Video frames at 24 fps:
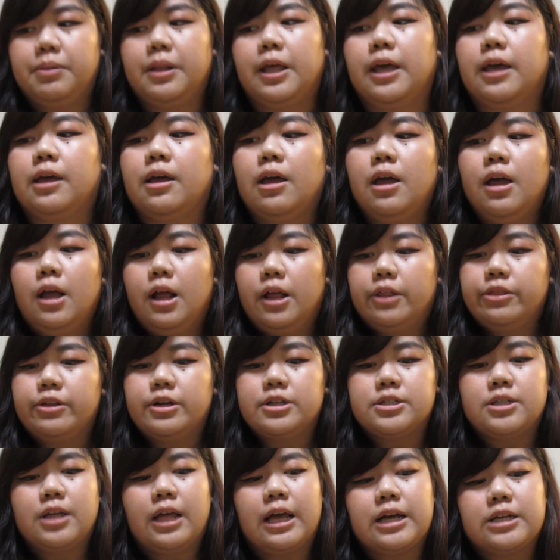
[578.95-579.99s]
Like,
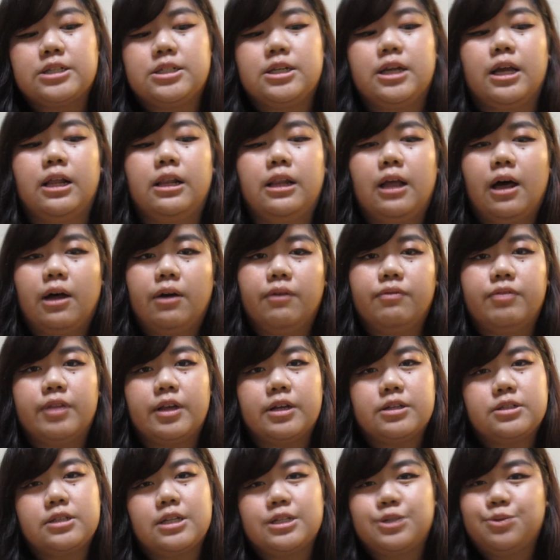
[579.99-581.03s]
there's actually a lot of
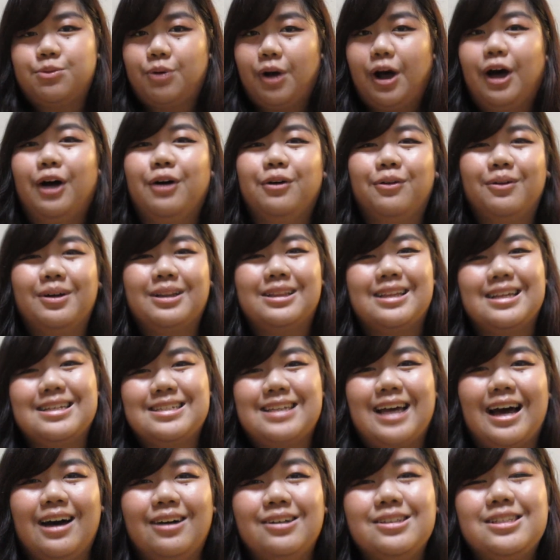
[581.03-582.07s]
things that's wrong with this
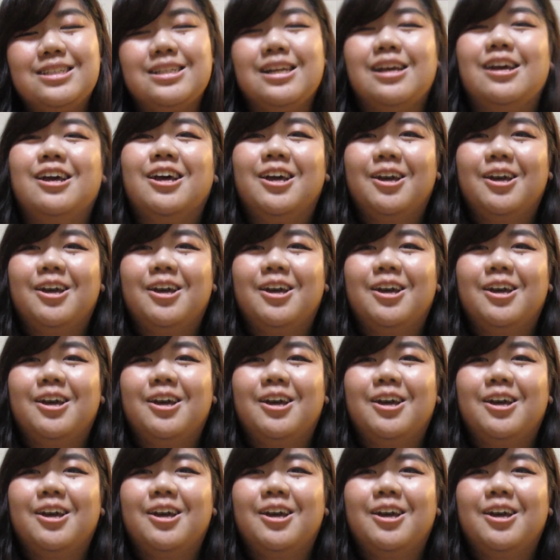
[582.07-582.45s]
house,